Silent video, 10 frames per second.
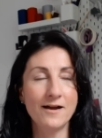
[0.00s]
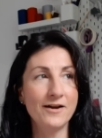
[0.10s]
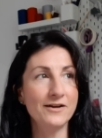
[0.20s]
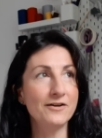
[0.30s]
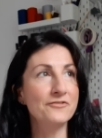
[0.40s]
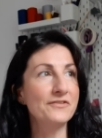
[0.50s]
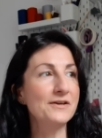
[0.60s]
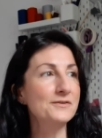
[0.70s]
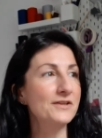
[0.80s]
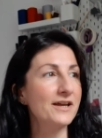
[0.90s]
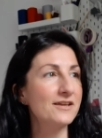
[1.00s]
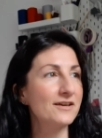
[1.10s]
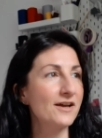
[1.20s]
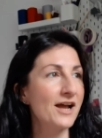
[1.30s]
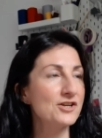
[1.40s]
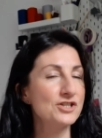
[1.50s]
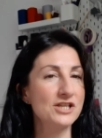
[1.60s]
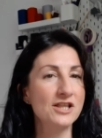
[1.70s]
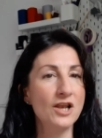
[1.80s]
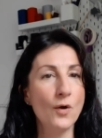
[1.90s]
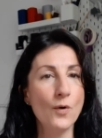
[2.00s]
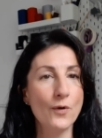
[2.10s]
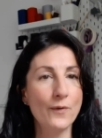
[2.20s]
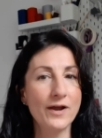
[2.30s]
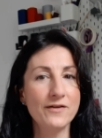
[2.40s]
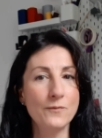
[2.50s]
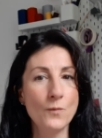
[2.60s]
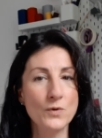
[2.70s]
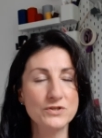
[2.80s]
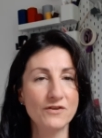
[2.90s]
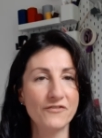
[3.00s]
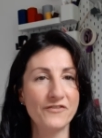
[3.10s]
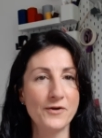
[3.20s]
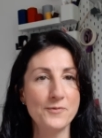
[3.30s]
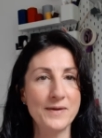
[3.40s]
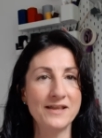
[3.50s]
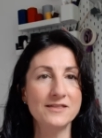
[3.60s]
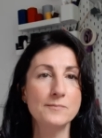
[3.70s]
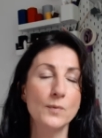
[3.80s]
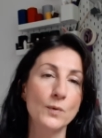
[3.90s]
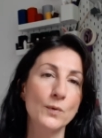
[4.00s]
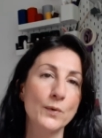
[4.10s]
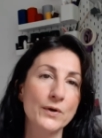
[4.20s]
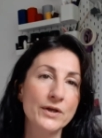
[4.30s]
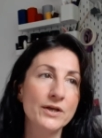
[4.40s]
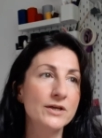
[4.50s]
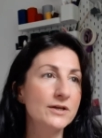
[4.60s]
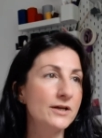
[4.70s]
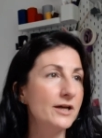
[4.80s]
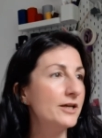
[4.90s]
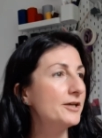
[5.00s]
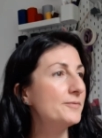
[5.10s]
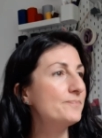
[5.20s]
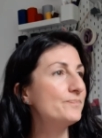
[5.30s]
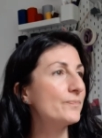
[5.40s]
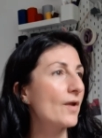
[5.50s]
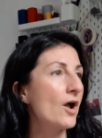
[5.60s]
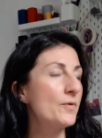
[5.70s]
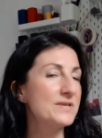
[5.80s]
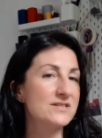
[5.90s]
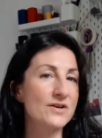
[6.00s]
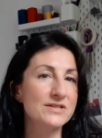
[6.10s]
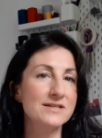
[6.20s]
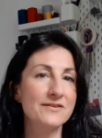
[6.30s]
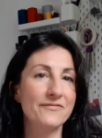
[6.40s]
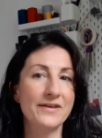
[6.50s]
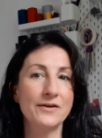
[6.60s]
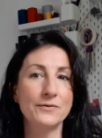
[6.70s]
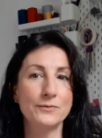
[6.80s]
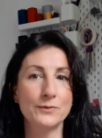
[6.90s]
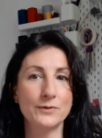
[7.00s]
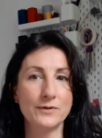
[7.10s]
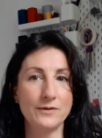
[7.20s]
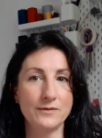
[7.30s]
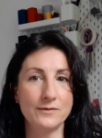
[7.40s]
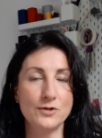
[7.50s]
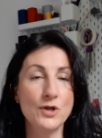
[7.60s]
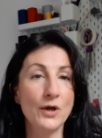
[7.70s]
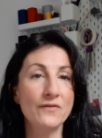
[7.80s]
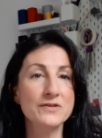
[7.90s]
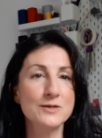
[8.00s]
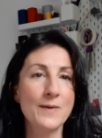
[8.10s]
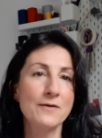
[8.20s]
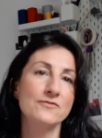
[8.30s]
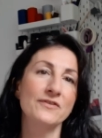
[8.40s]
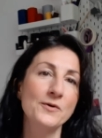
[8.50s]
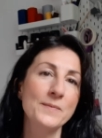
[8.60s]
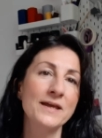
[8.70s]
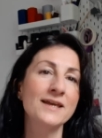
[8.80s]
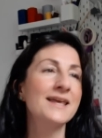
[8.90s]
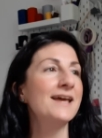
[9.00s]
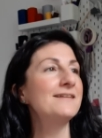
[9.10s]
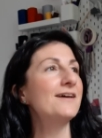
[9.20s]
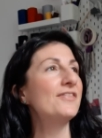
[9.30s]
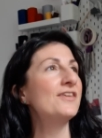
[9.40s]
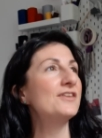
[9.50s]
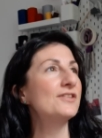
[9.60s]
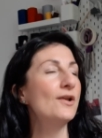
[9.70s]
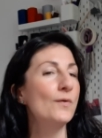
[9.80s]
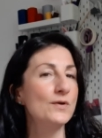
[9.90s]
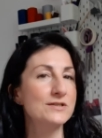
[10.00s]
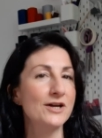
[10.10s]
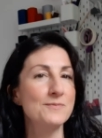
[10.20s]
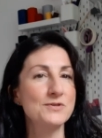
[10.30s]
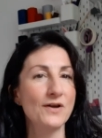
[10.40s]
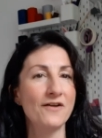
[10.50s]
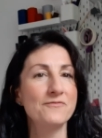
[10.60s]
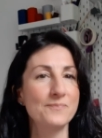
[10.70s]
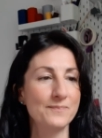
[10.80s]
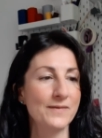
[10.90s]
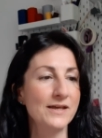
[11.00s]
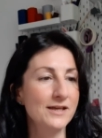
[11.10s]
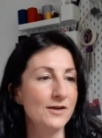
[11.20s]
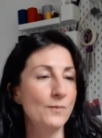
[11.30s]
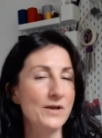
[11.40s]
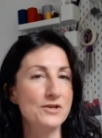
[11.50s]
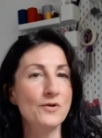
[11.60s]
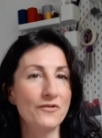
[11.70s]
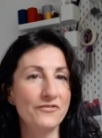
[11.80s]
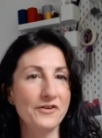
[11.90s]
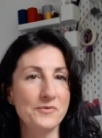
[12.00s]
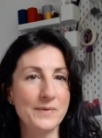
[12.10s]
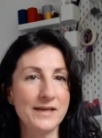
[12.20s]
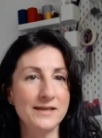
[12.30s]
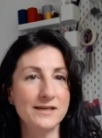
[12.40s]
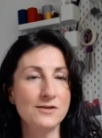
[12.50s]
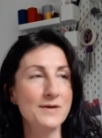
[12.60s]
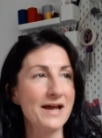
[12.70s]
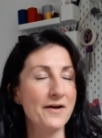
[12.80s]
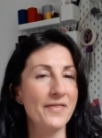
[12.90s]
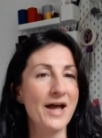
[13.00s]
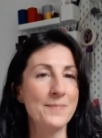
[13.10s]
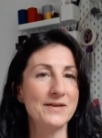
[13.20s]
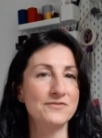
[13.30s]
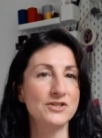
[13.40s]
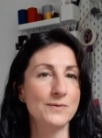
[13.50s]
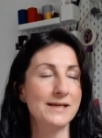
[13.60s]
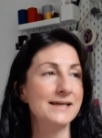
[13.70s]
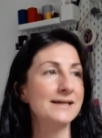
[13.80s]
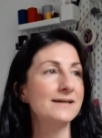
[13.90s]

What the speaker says: I feel like actually the longer I wasn't filming, the more I was starting to feel nervous about filming again. I think the longer times you have where you're not filming, you get out of the habit of doing it.